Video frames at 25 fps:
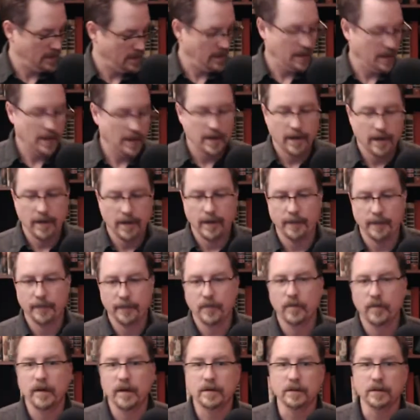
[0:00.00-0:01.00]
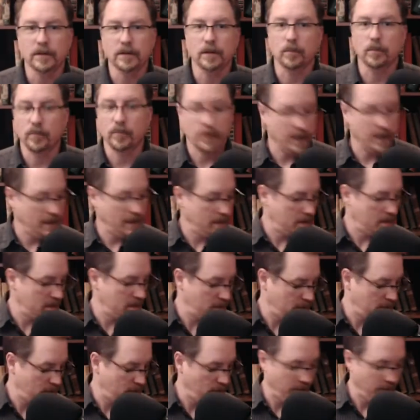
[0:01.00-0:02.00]
Um, we've got The Little
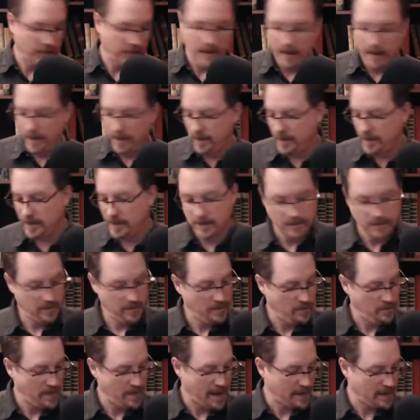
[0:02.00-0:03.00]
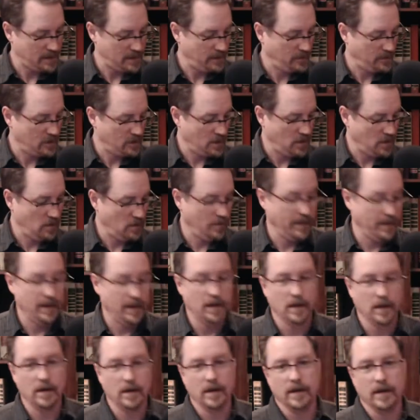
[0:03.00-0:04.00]
Prince. We've got this massive tome
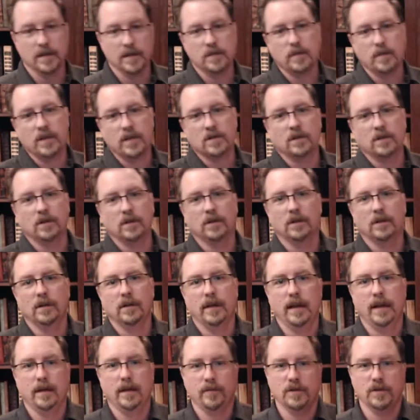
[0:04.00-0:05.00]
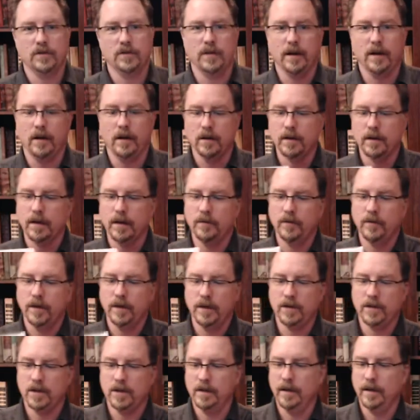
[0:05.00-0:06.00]
here, a special anniversary hardcover
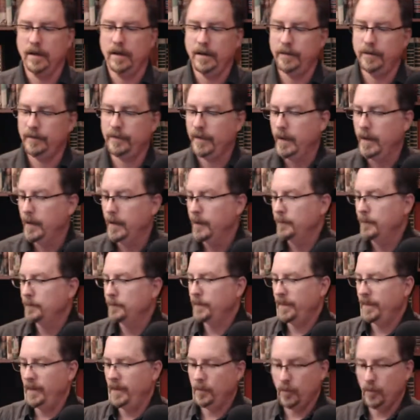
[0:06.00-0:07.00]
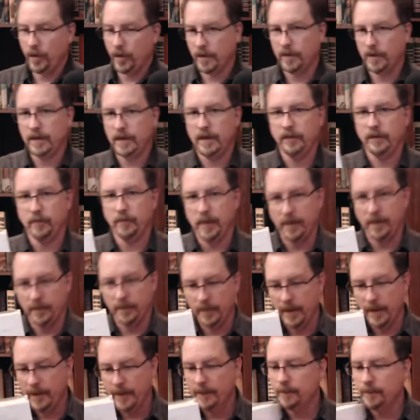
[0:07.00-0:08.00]
edition of The Book Thief by
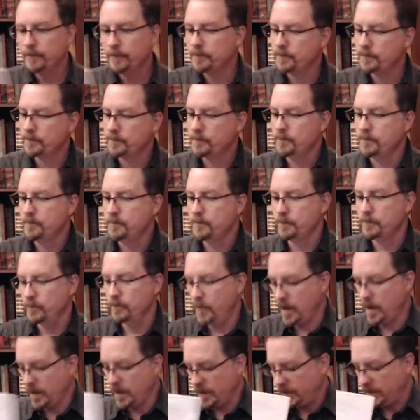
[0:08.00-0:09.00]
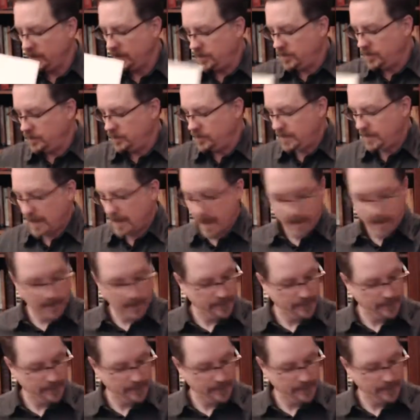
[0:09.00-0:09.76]
Markus Zusak.